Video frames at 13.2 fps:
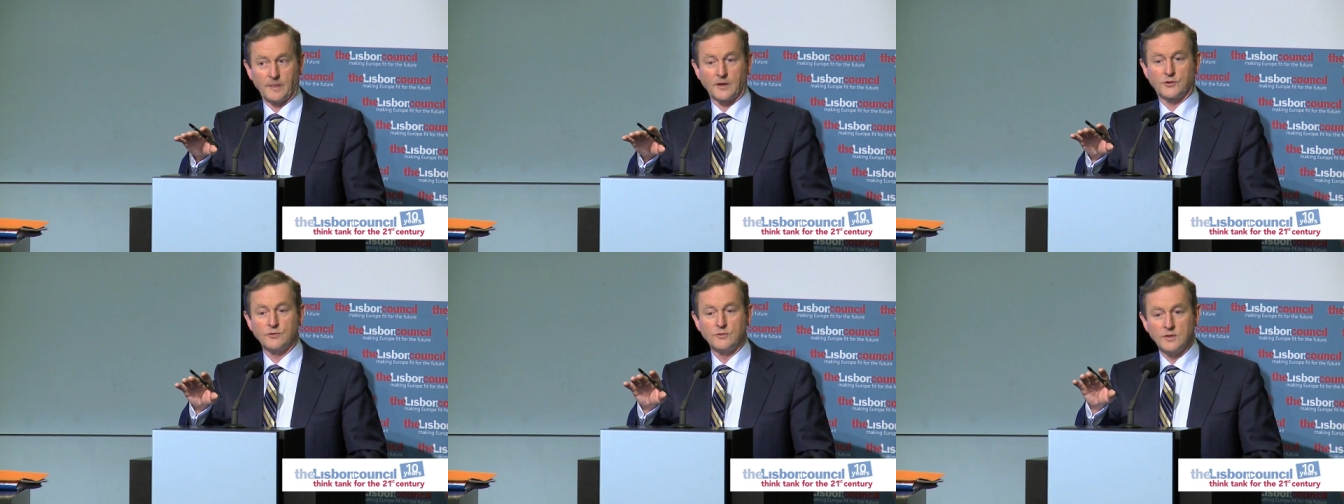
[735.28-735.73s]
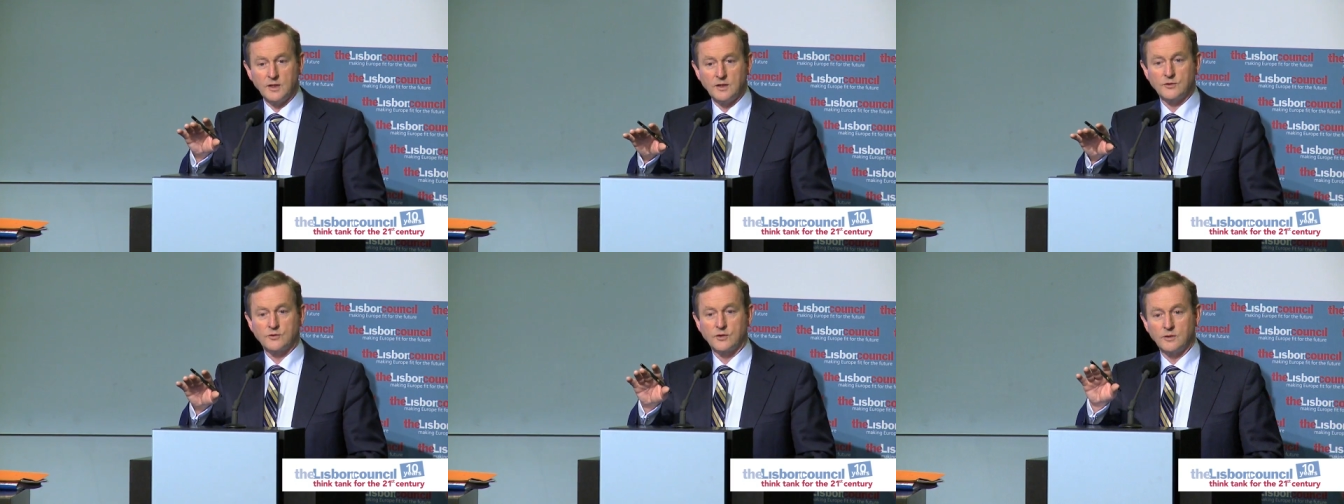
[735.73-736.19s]
that you
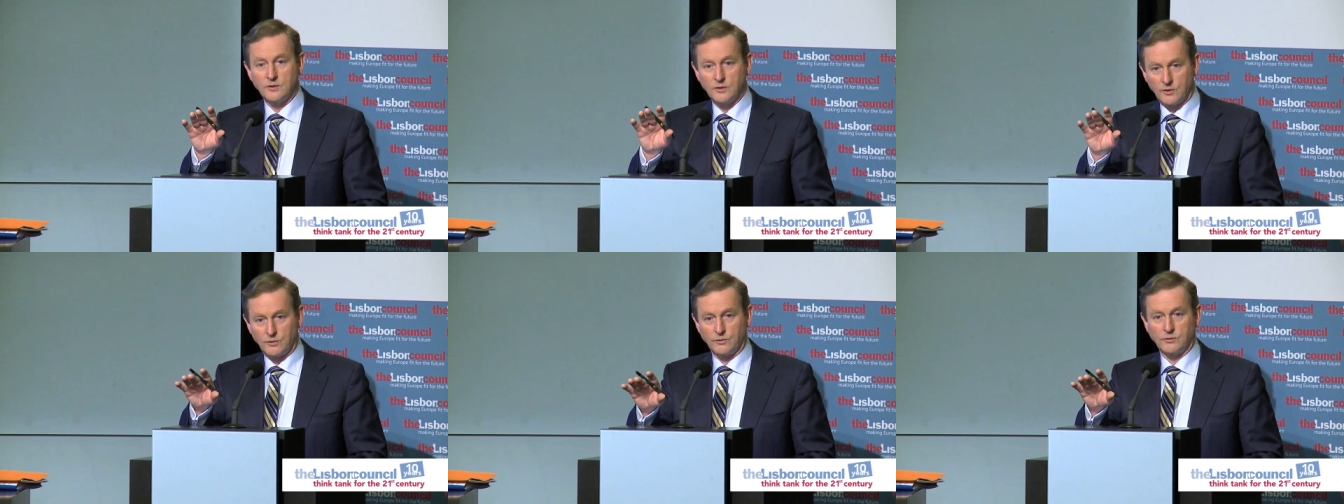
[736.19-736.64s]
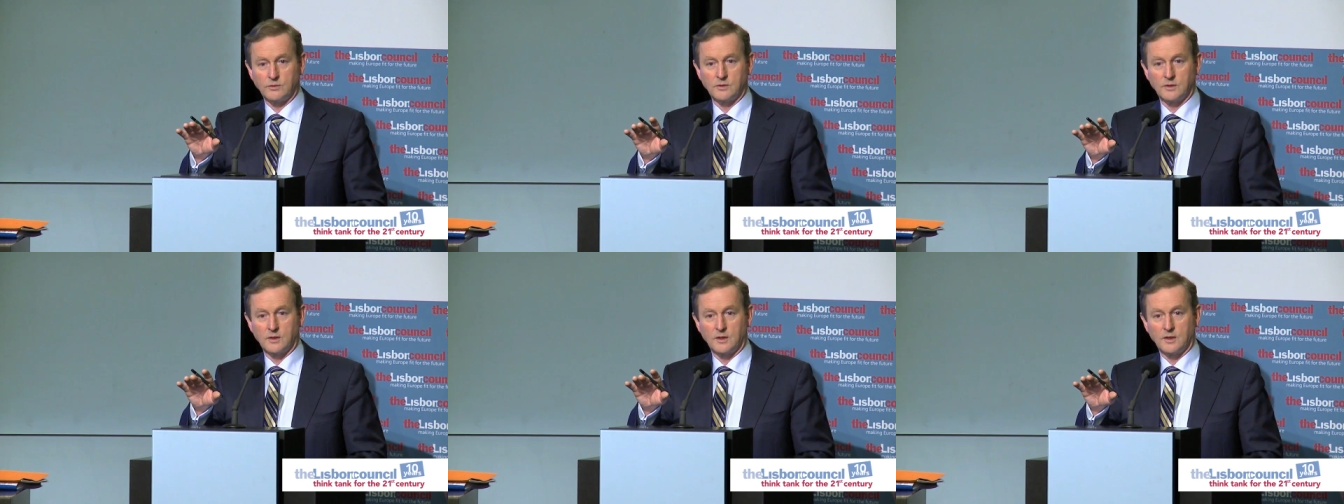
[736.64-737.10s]
need to know
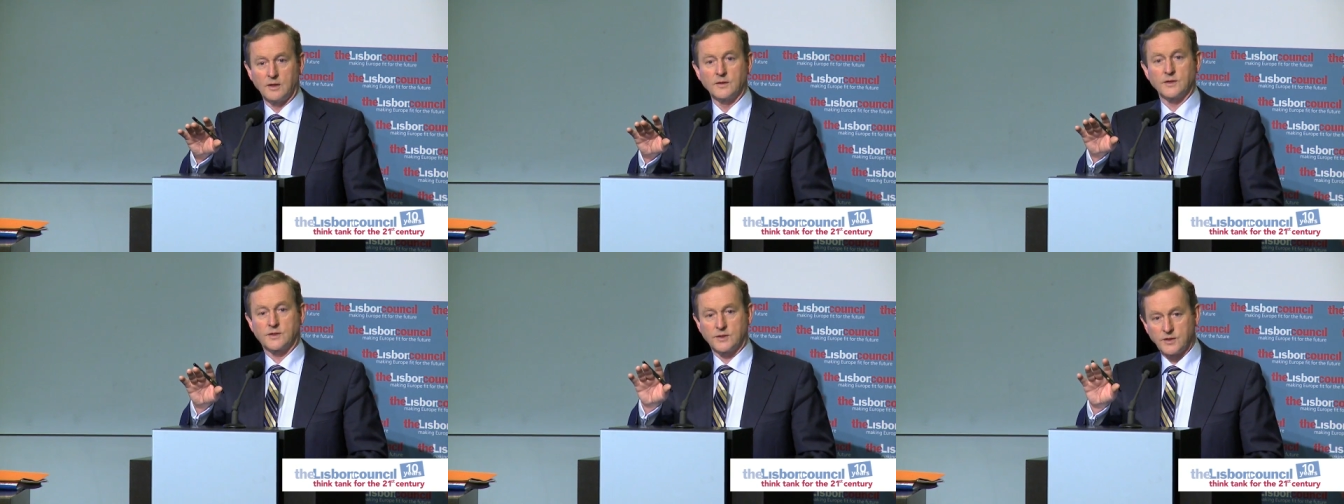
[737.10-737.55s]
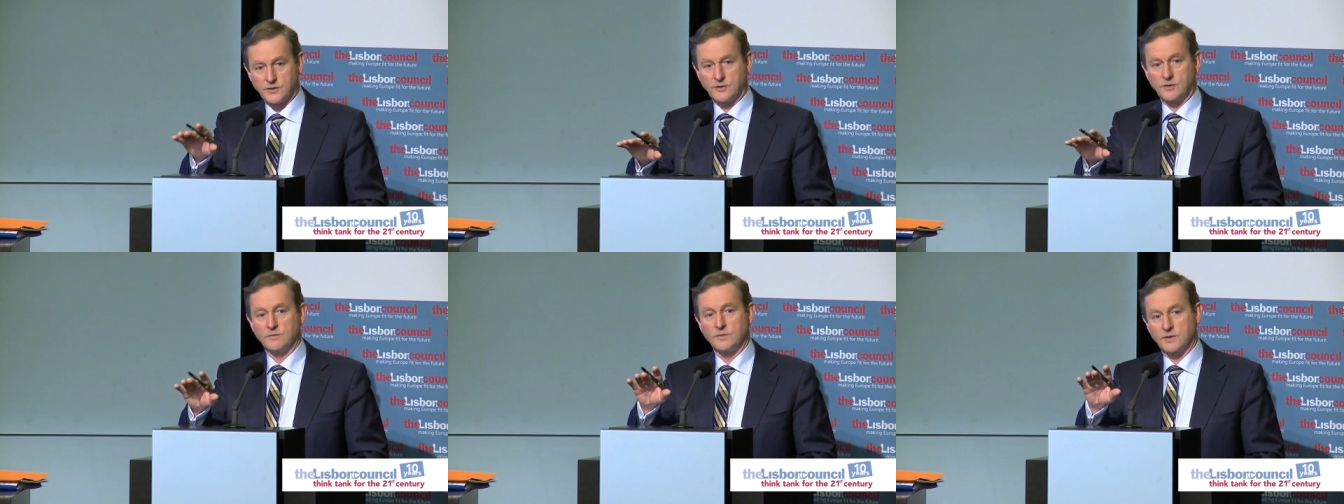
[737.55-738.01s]
the
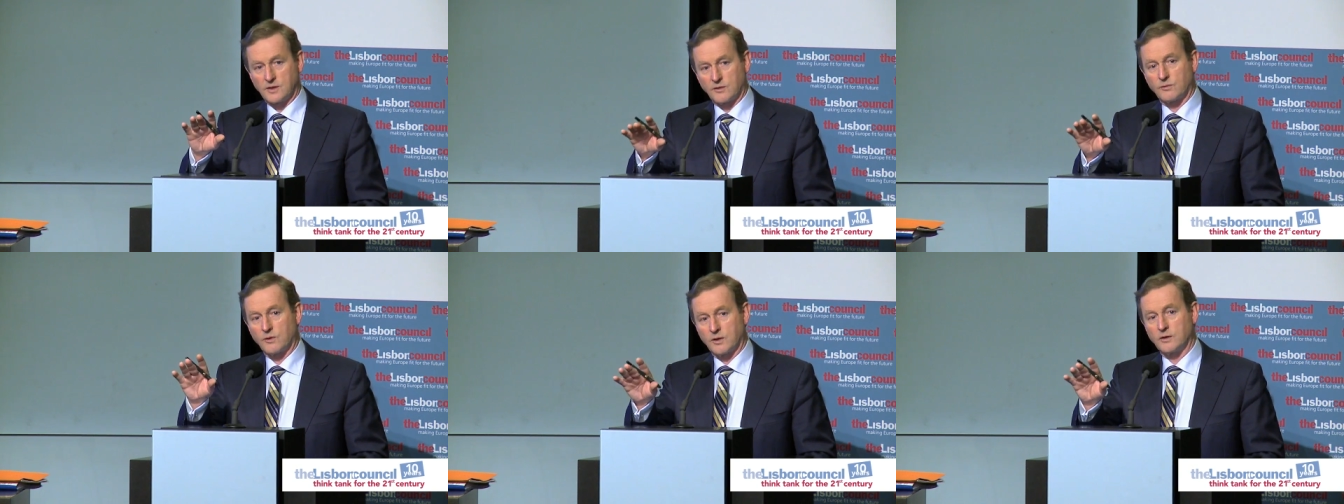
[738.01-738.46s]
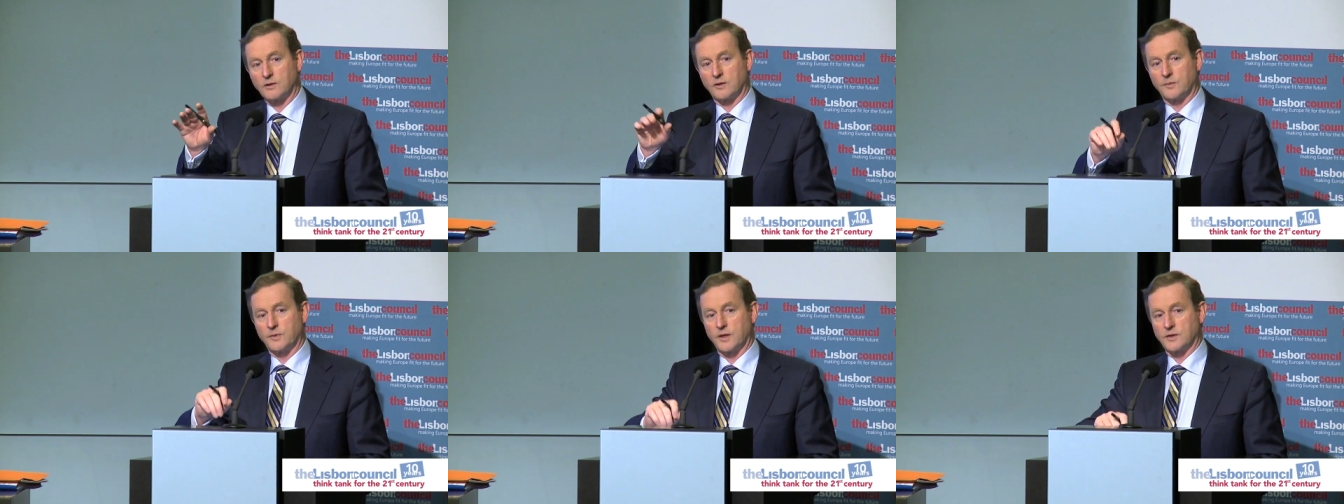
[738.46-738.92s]
systems that work in
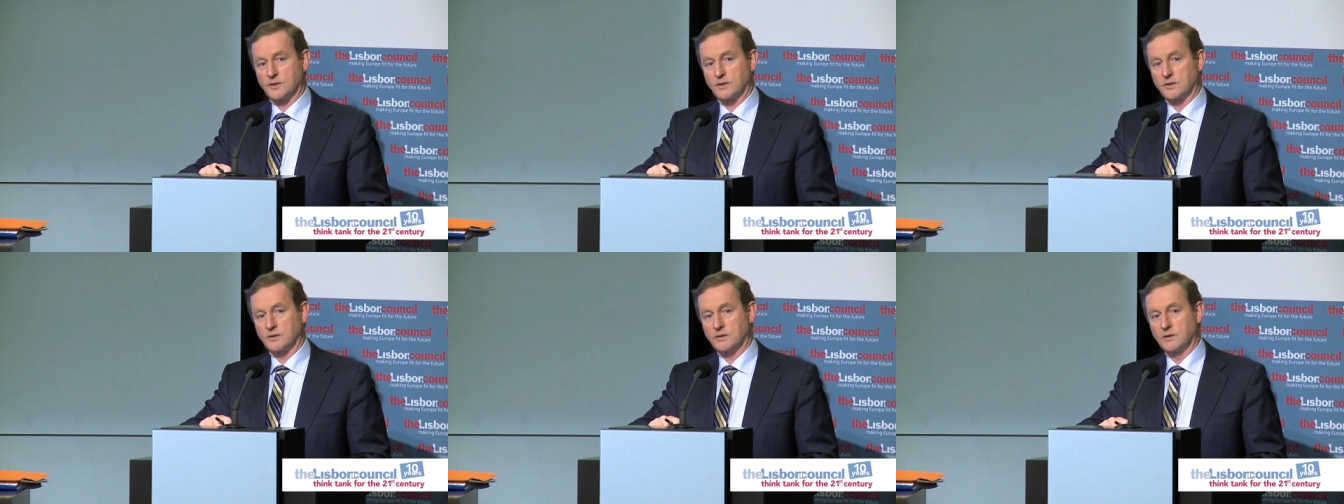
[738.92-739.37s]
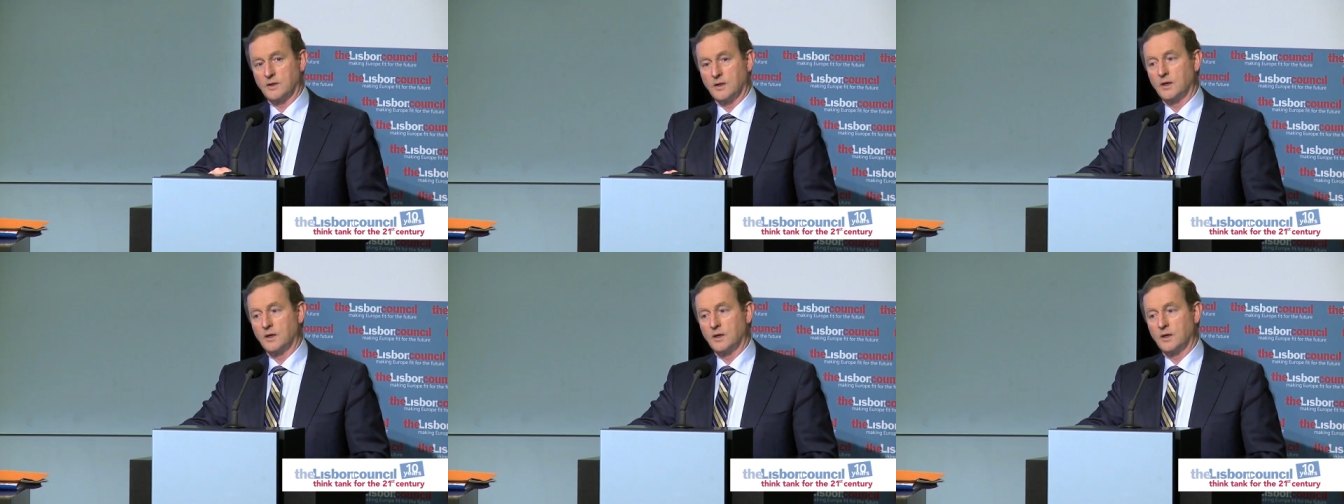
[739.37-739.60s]
other places.